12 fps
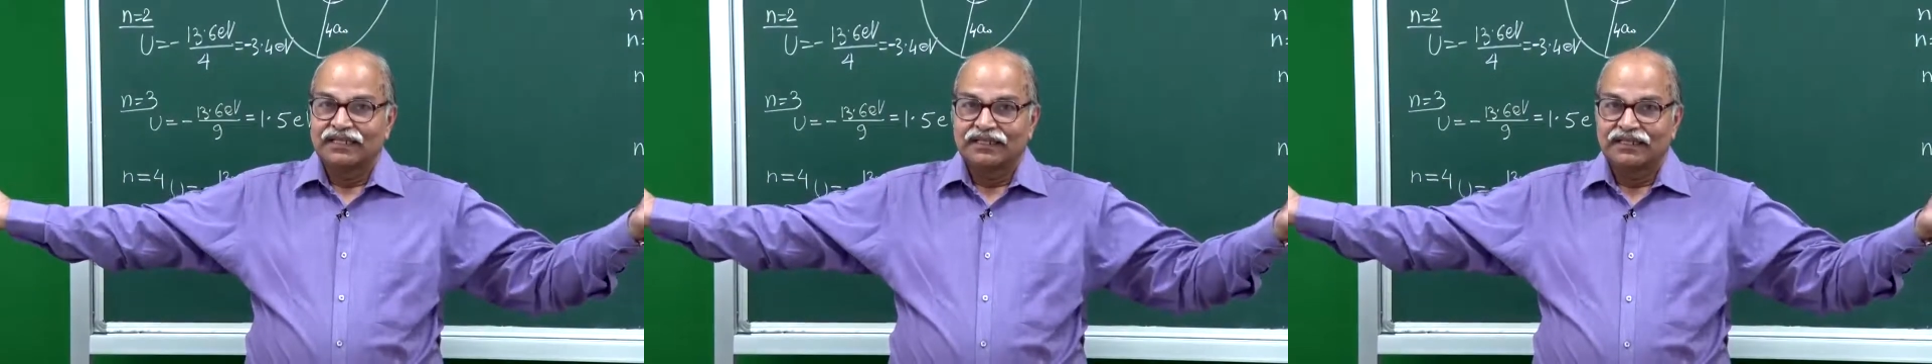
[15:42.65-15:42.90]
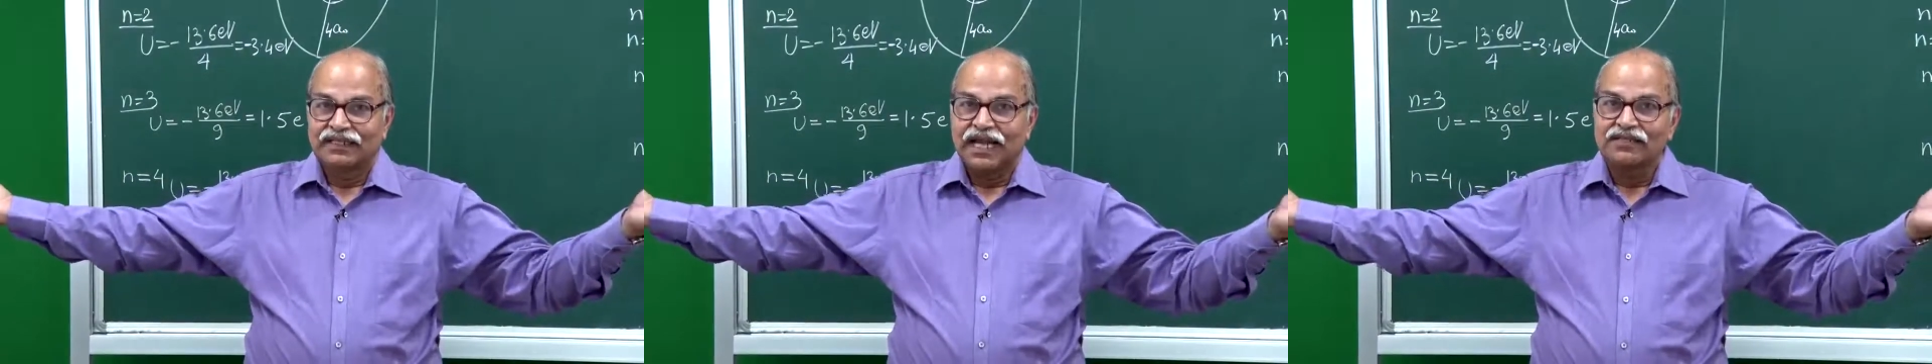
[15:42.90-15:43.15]

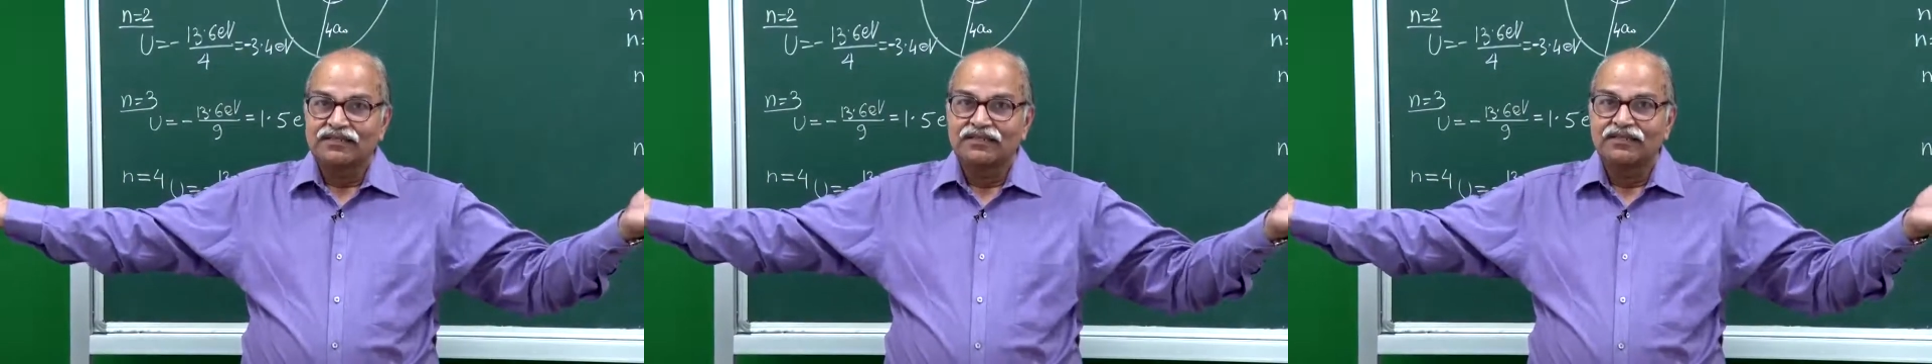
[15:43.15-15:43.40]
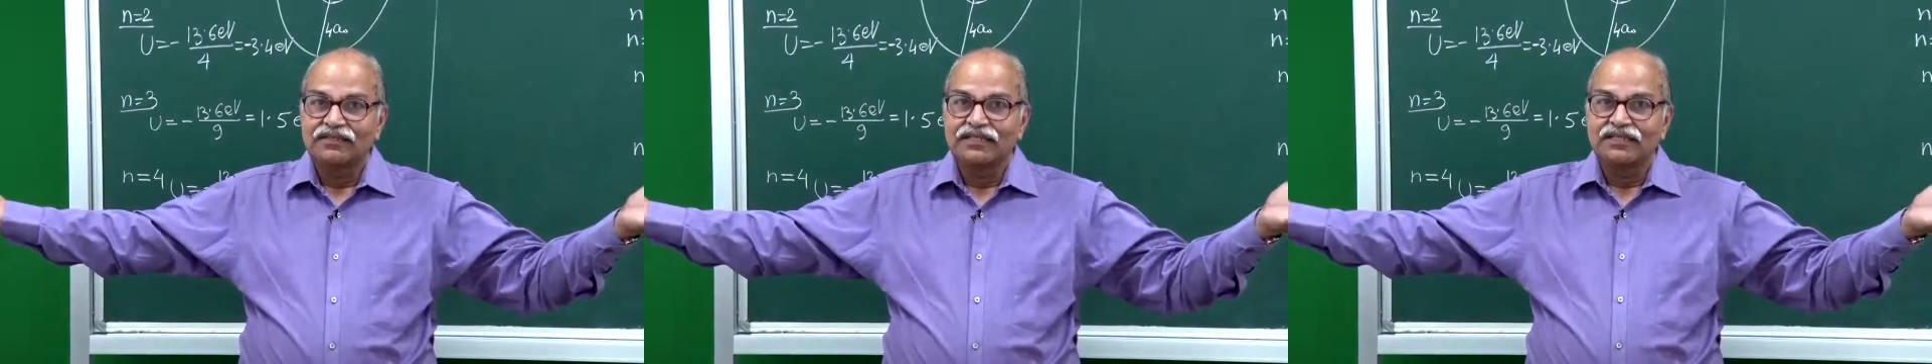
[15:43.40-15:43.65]
that
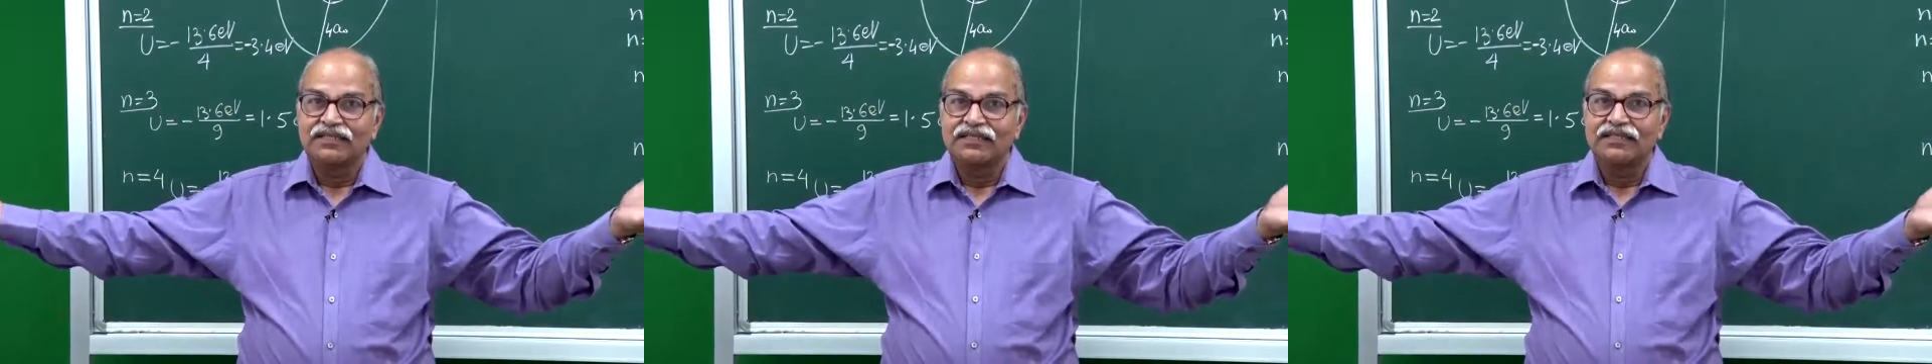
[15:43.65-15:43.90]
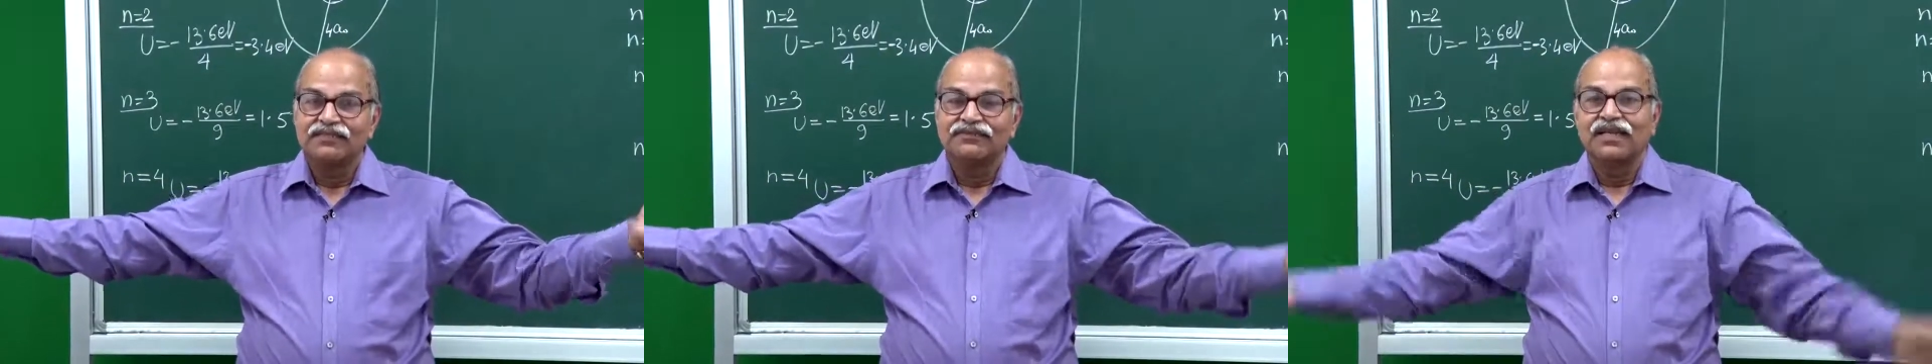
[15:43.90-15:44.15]

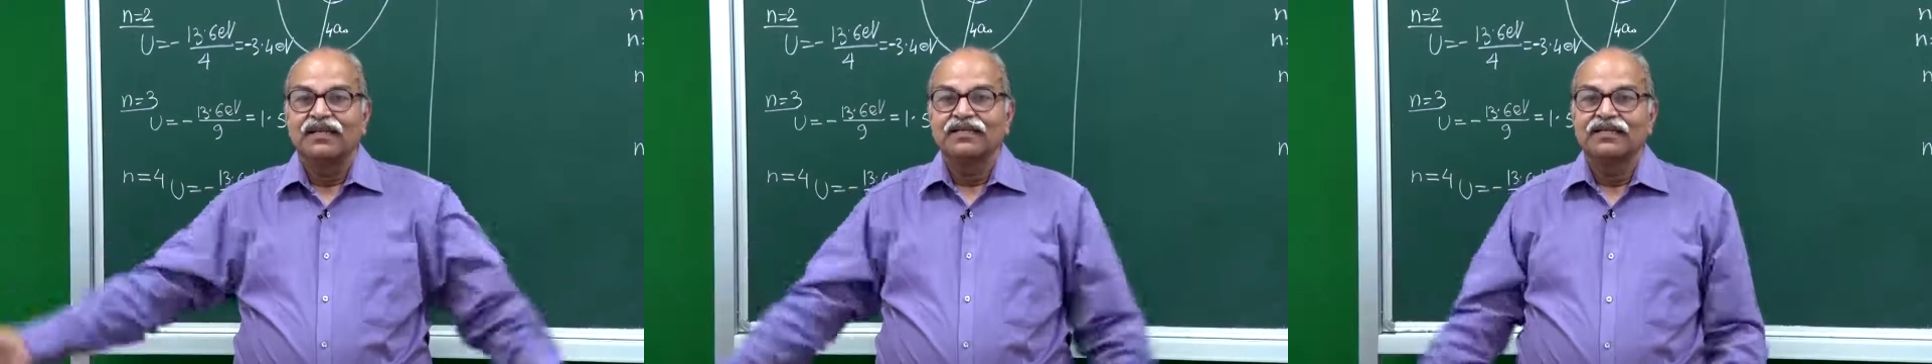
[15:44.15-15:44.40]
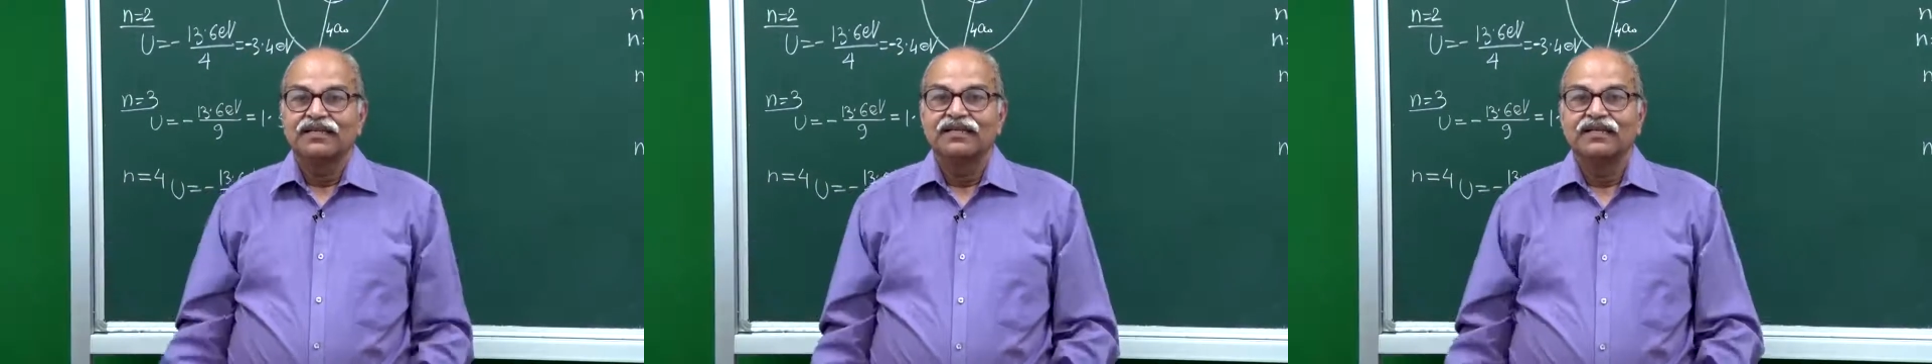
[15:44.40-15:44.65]
energy we are
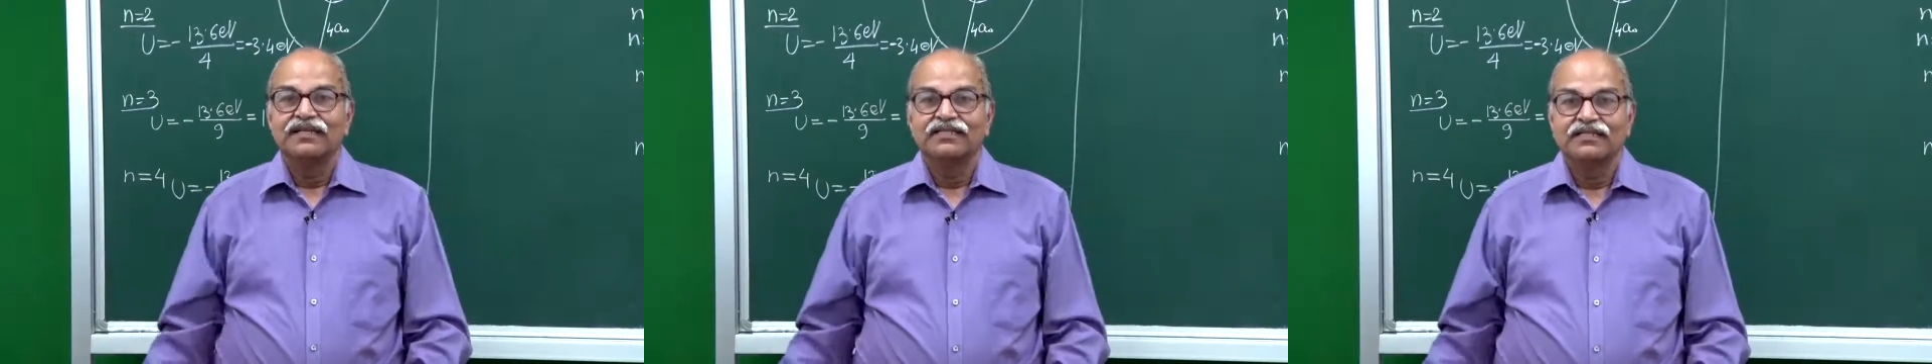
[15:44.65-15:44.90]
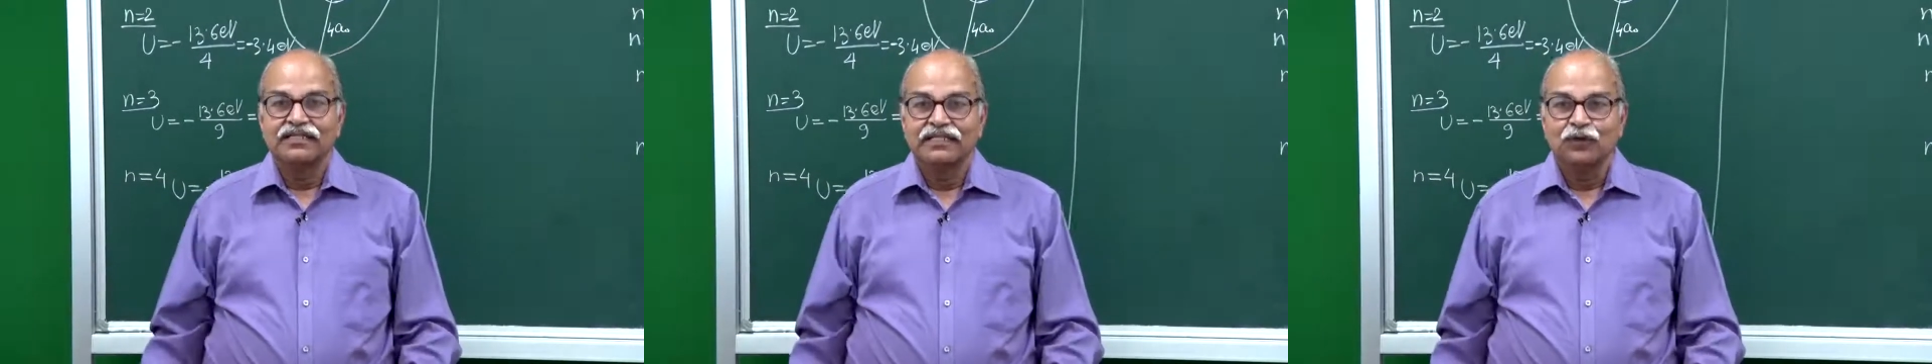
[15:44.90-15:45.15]
taking at
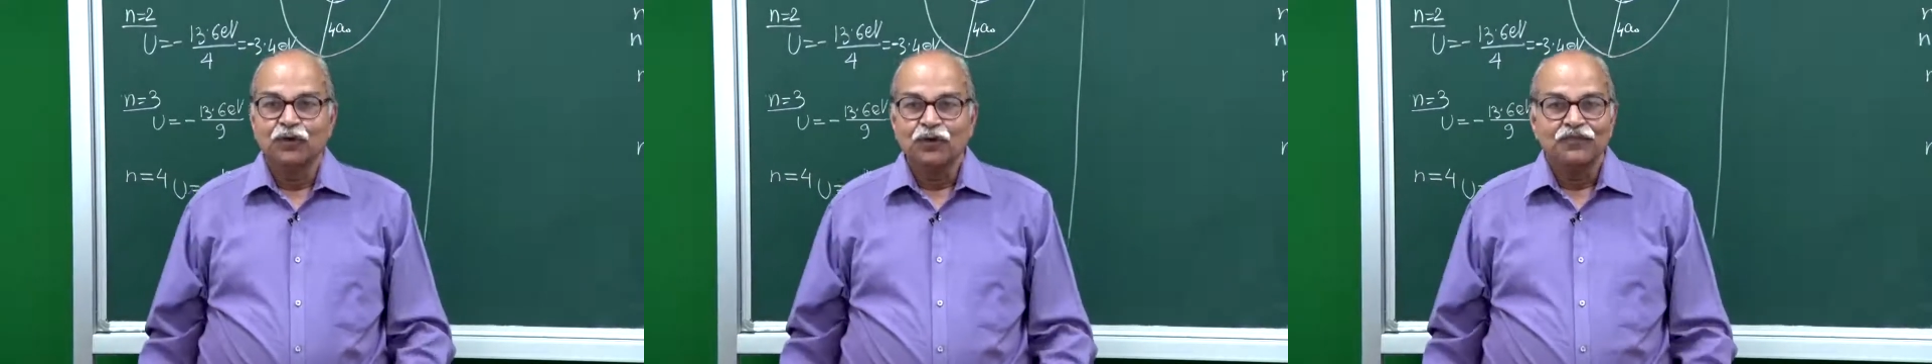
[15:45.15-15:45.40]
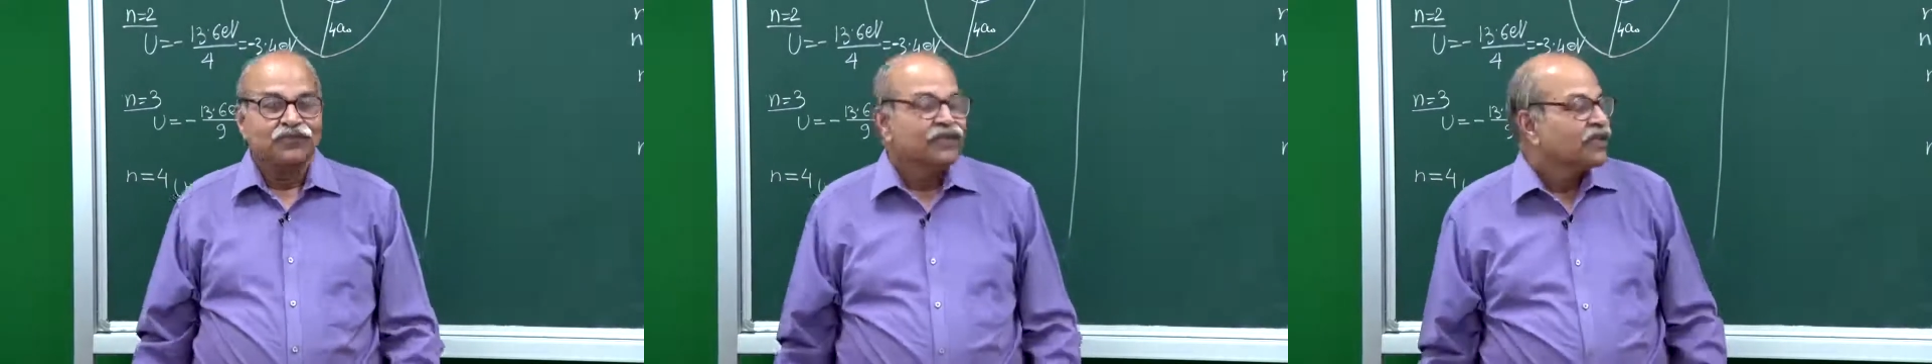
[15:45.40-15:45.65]

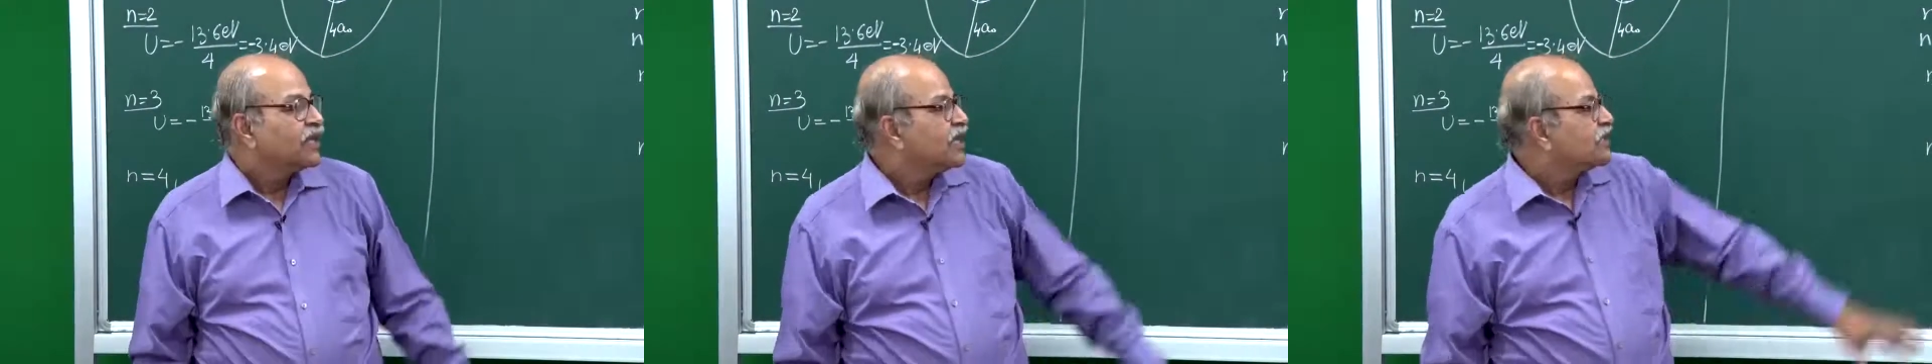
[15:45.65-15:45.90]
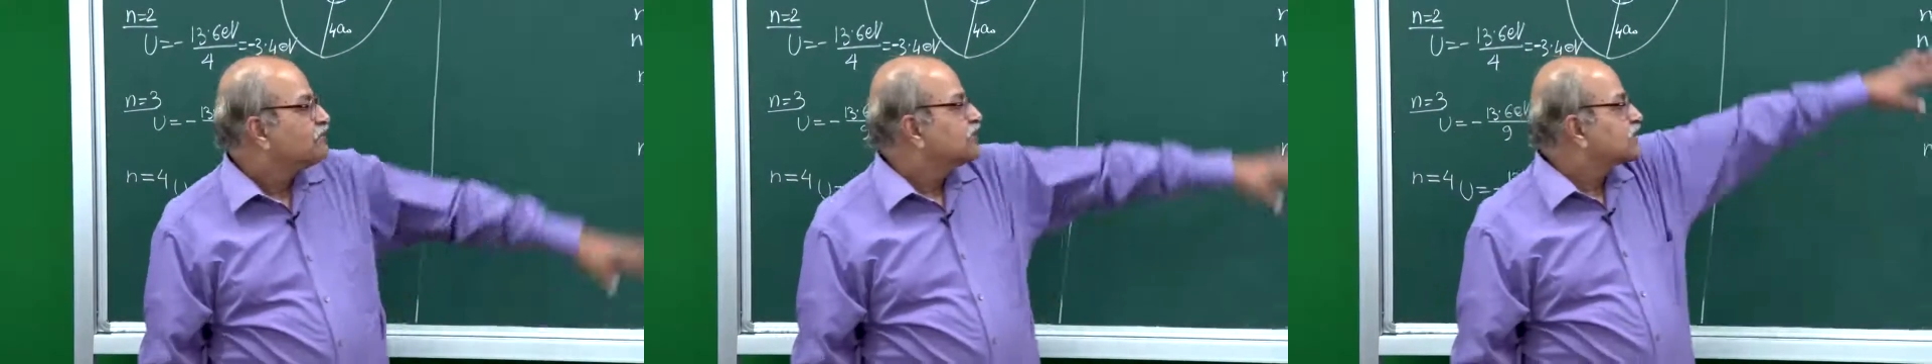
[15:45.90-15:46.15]
0, and with